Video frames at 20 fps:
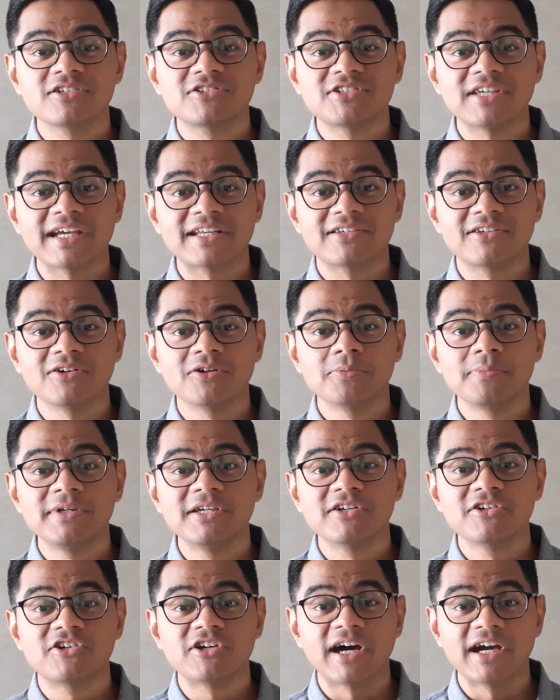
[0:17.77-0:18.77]
sector be
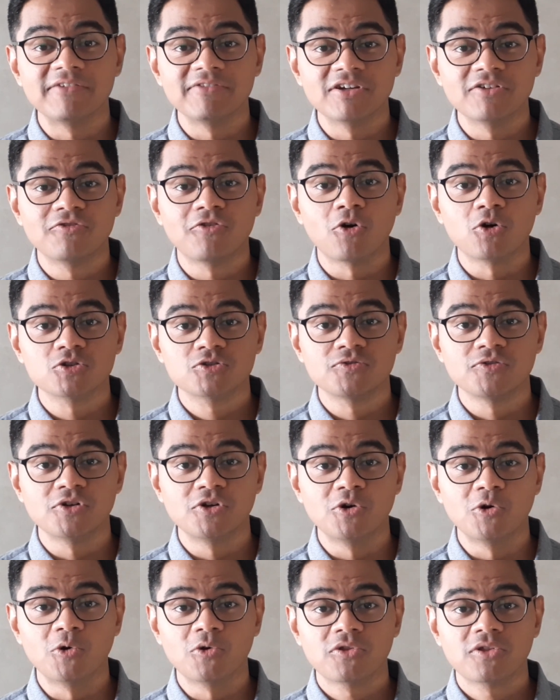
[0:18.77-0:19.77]
a driving force for
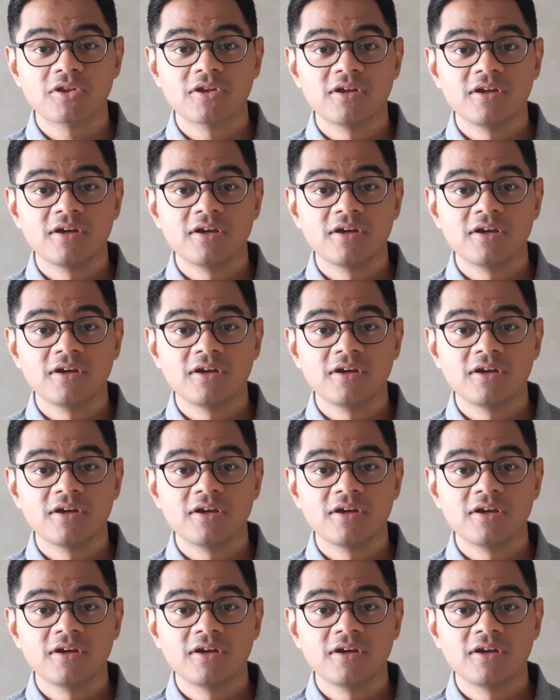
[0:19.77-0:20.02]
growth.